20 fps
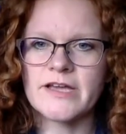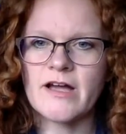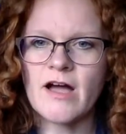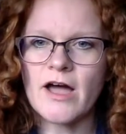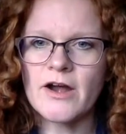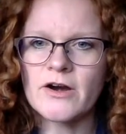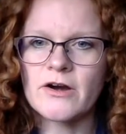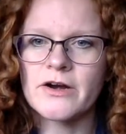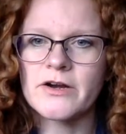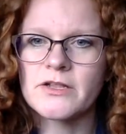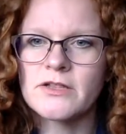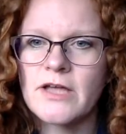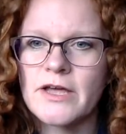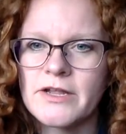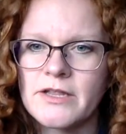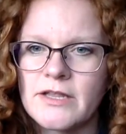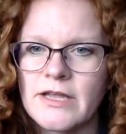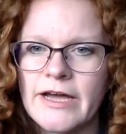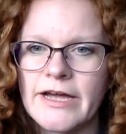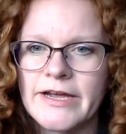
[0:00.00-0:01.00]
Caught her in a lot
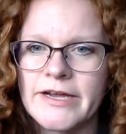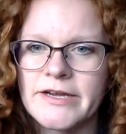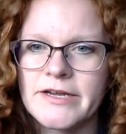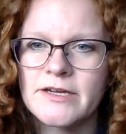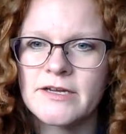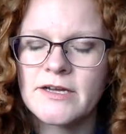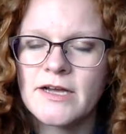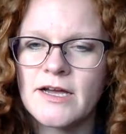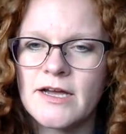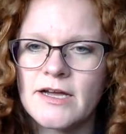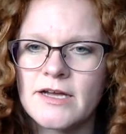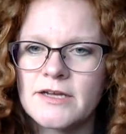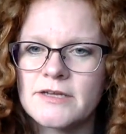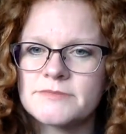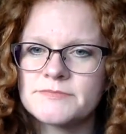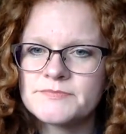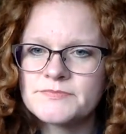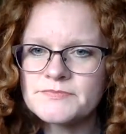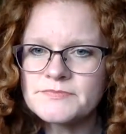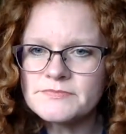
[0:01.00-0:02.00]
of lie, uh,
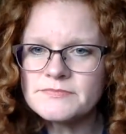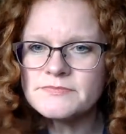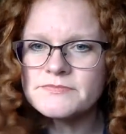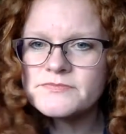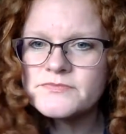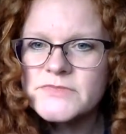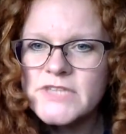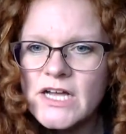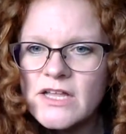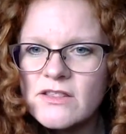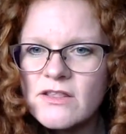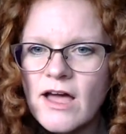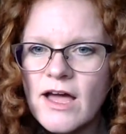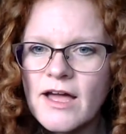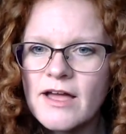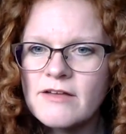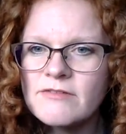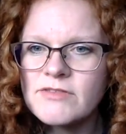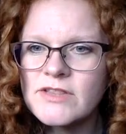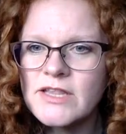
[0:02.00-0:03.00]
a lot
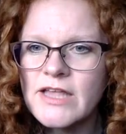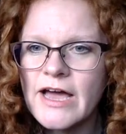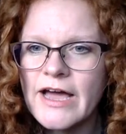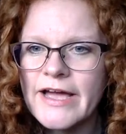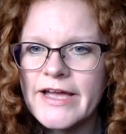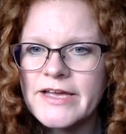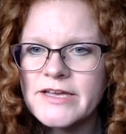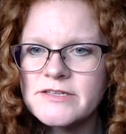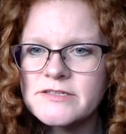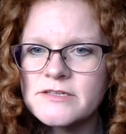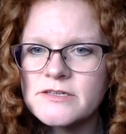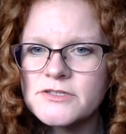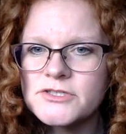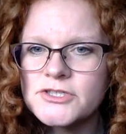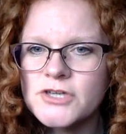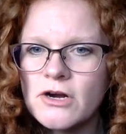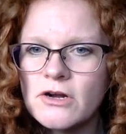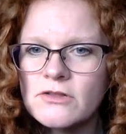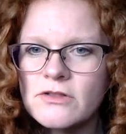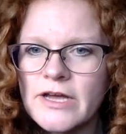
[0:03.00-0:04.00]
of lies,
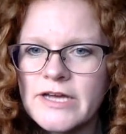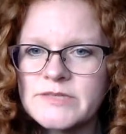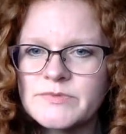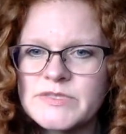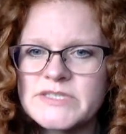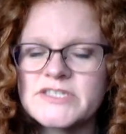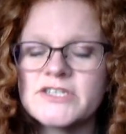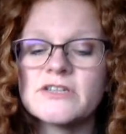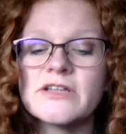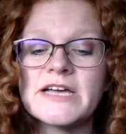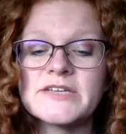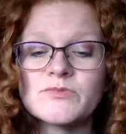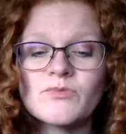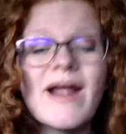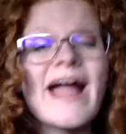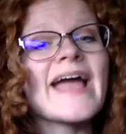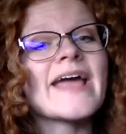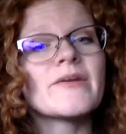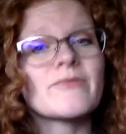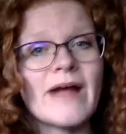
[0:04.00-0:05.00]
shark lies, but still lies.
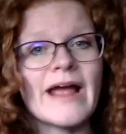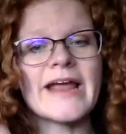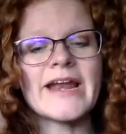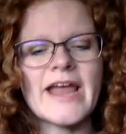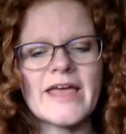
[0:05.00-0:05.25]
Right. Right.